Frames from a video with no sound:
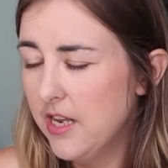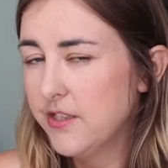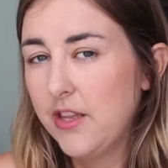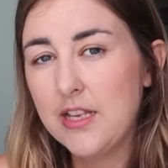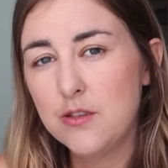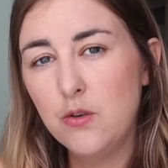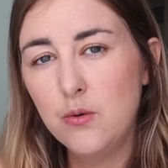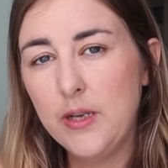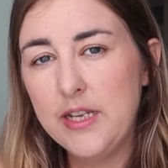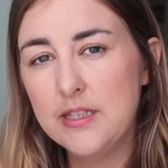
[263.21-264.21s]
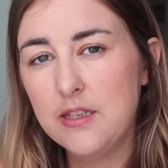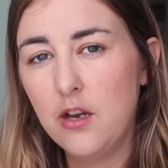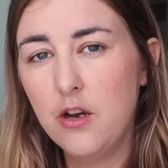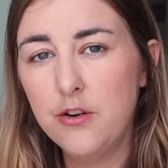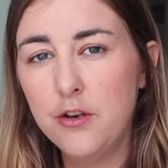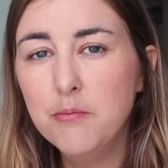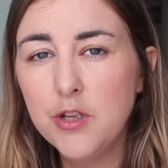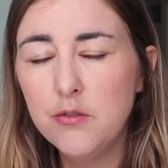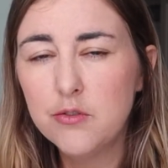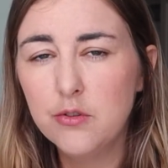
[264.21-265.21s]
So that's always on
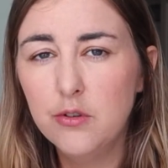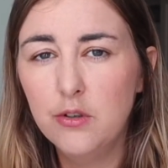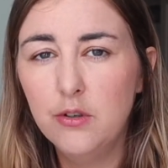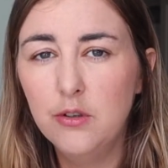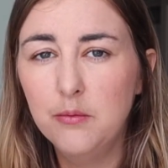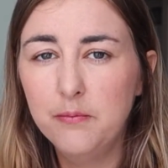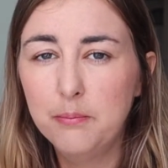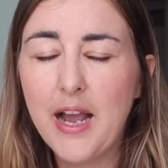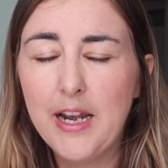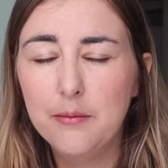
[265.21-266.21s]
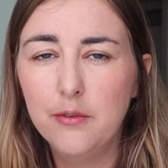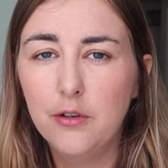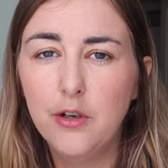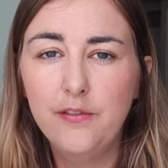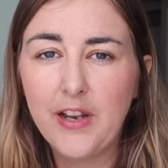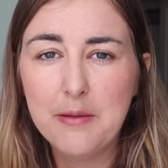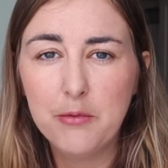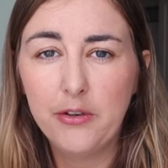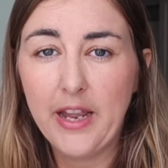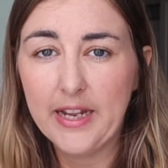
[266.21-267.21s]
mute or pilot or flight
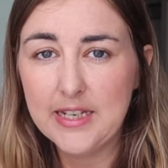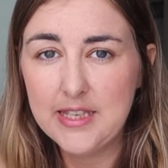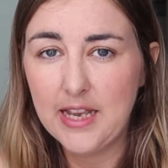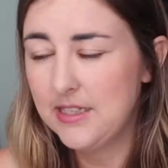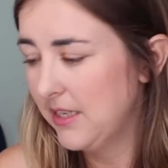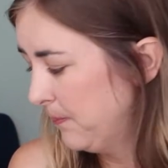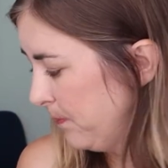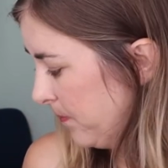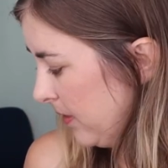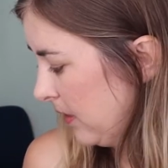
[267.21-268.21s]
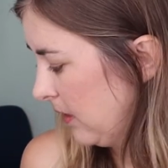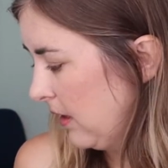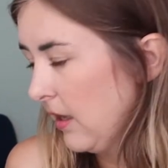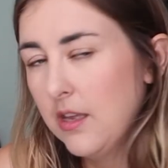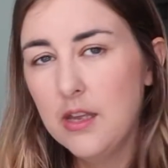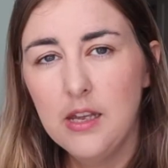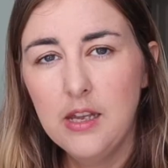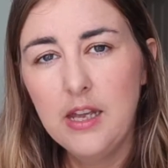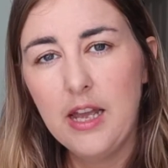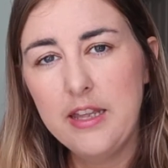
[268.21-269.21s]
mode like I said.
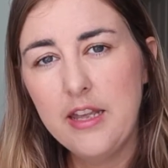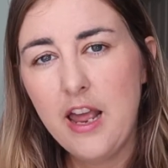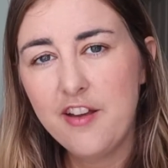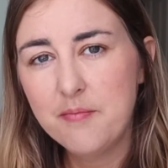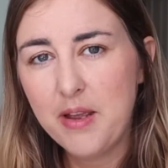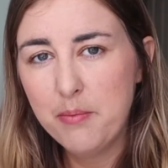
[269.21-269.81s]
I then have my